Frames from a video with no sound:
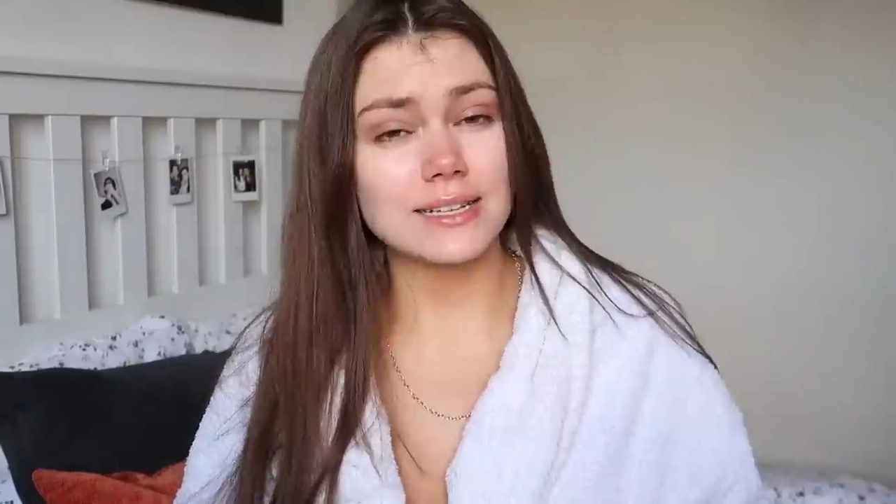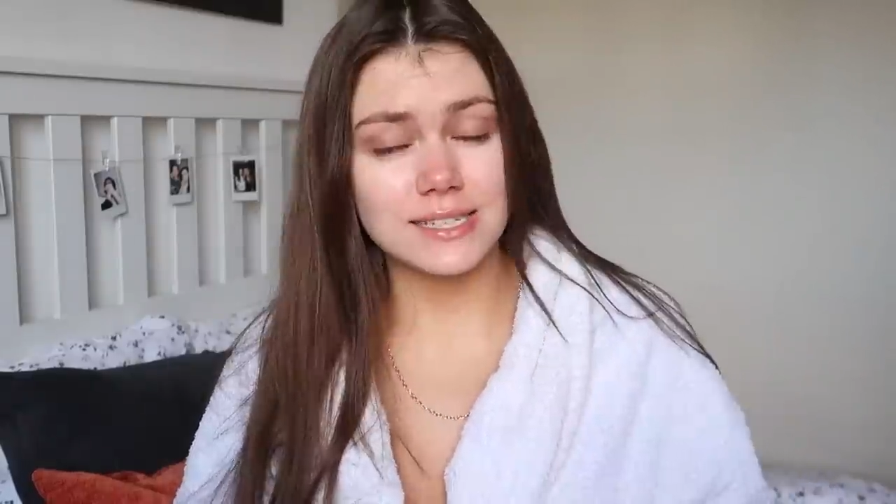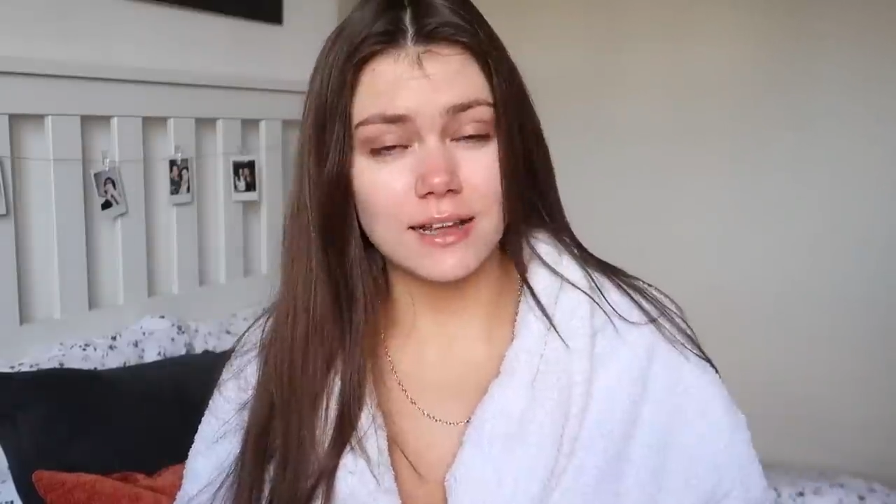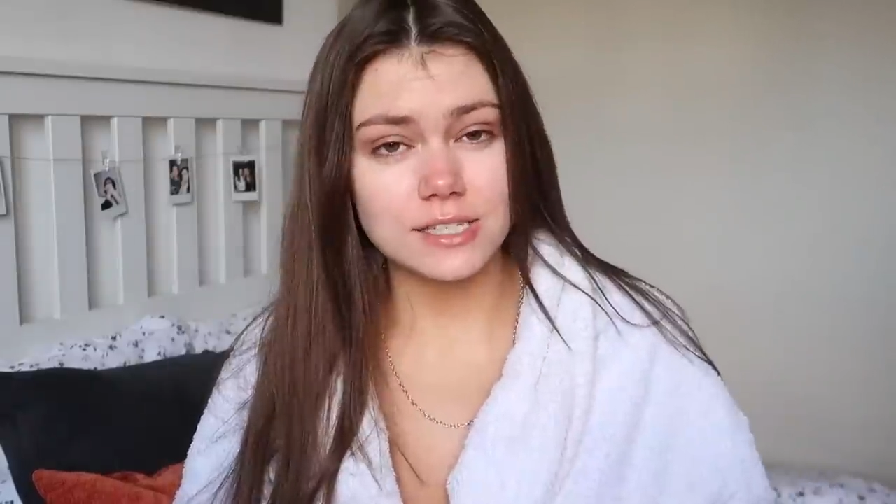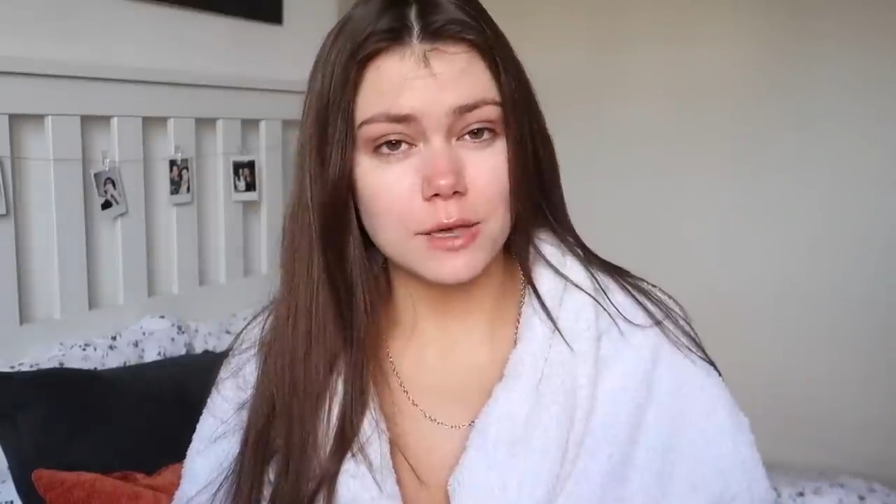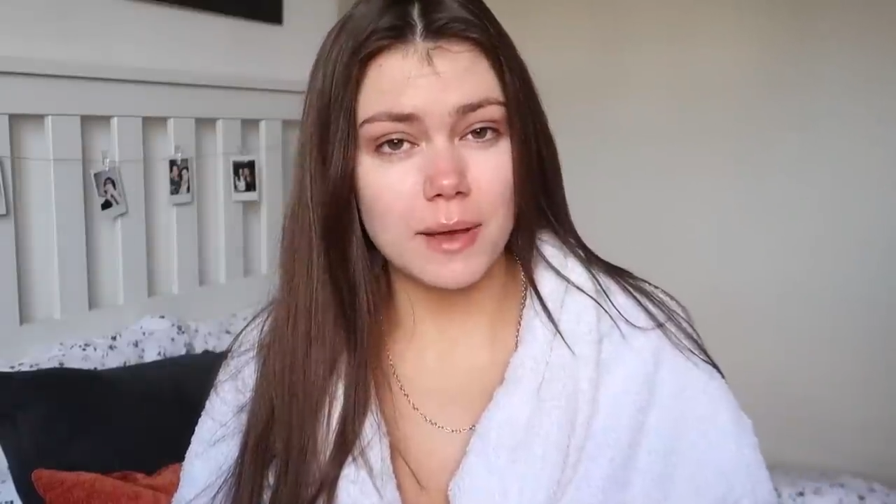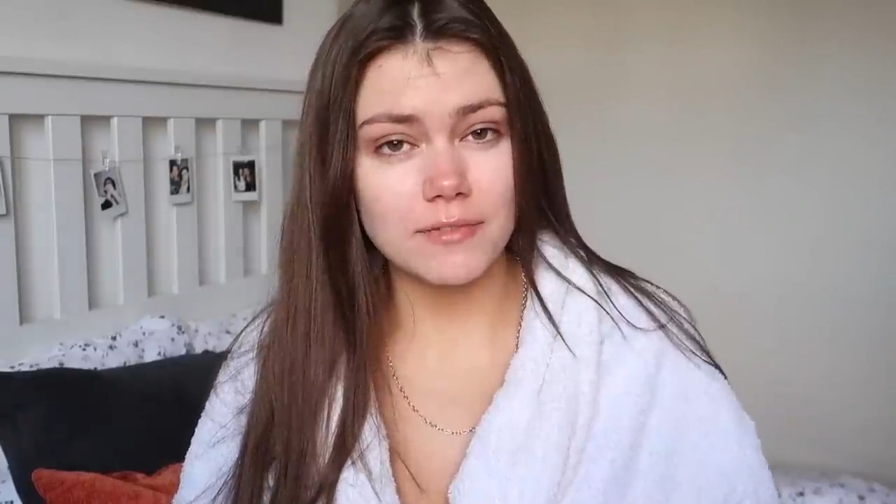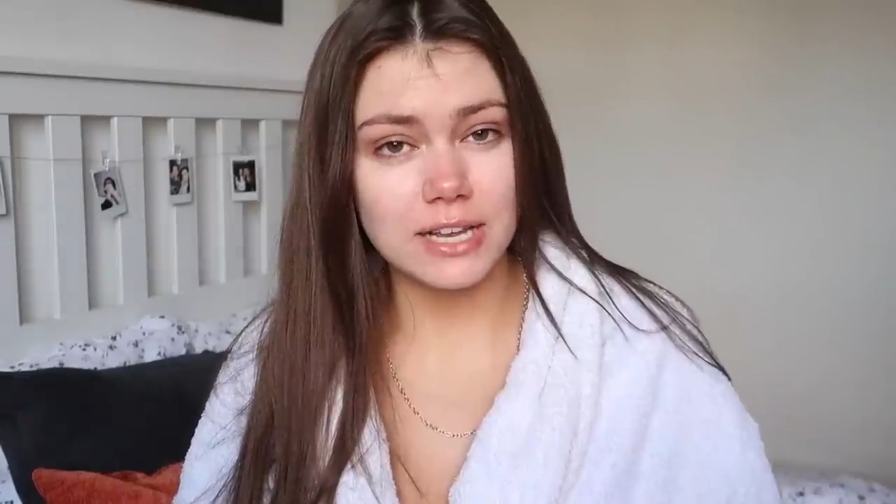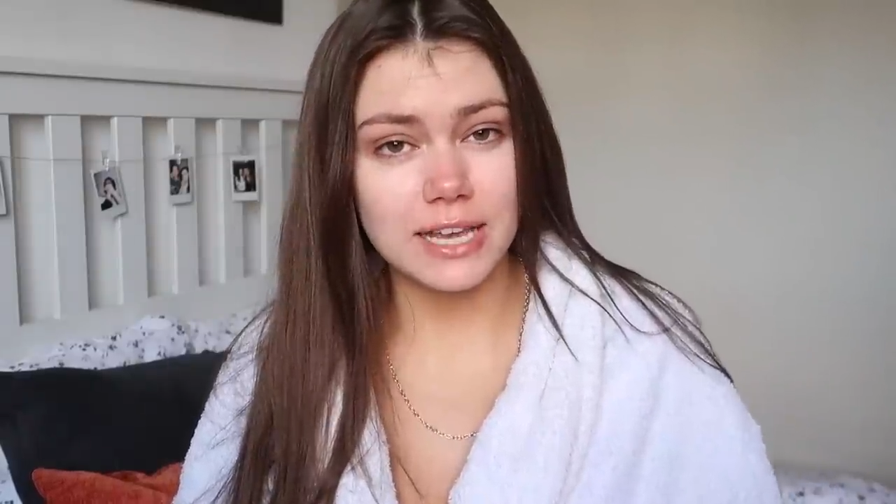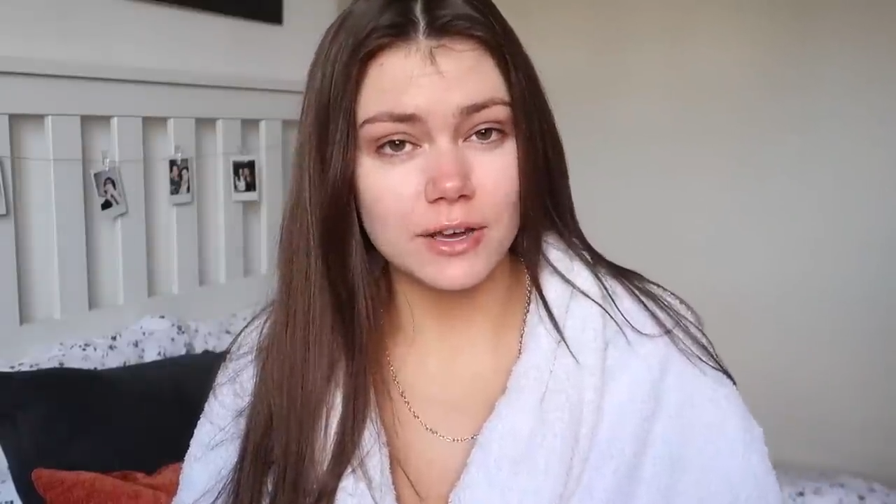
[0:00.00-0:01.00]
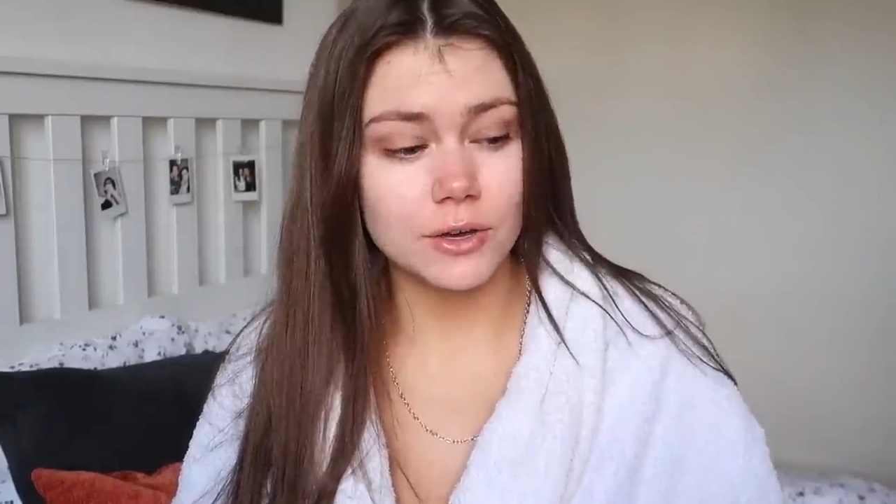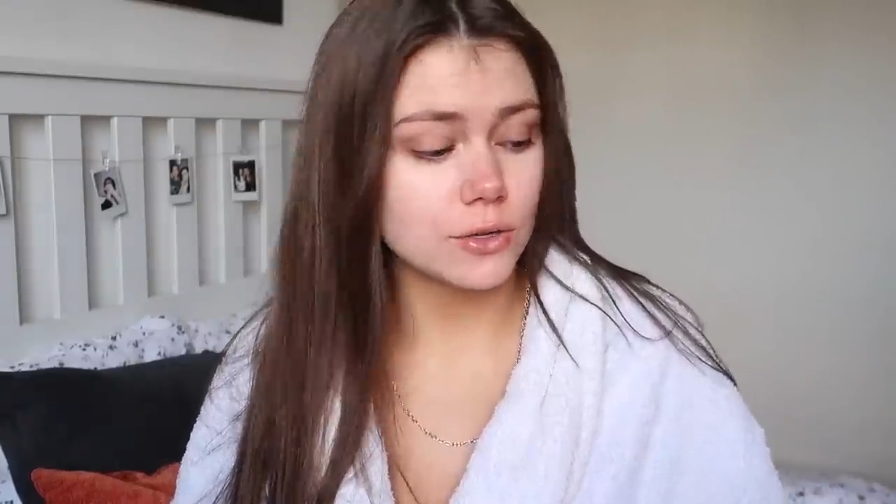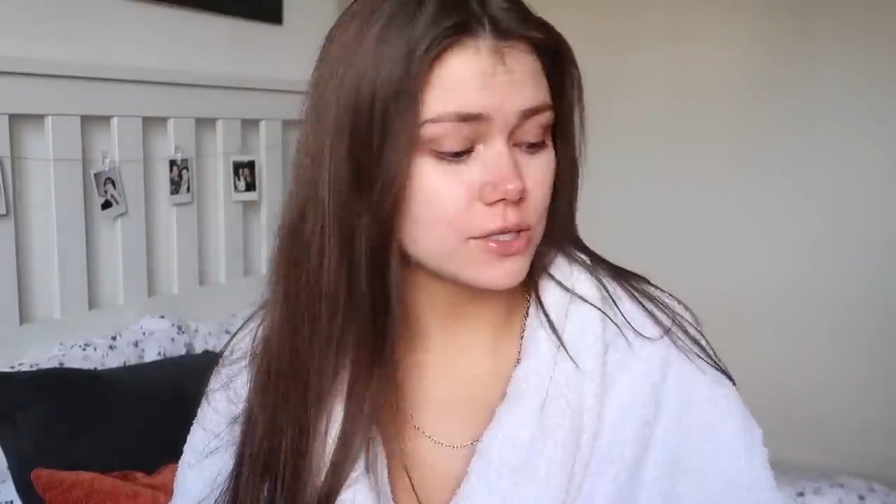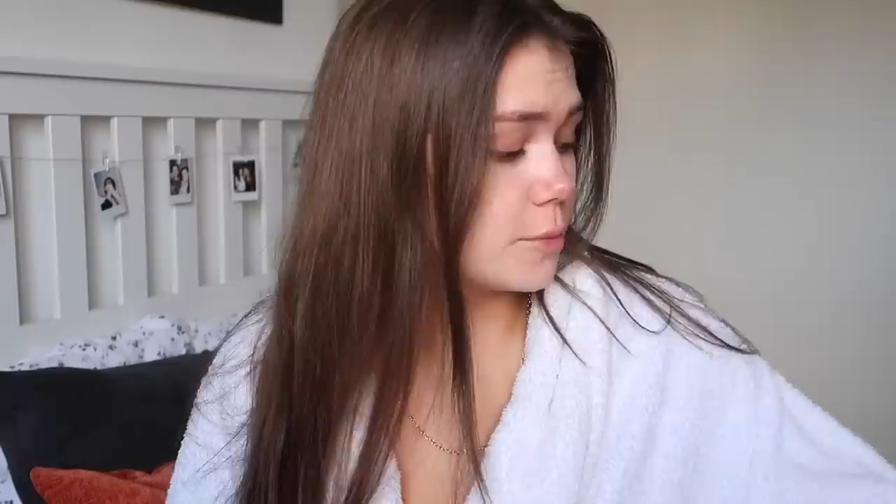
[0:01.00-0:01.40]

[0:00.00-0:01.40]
Anastasia Beverly Hills,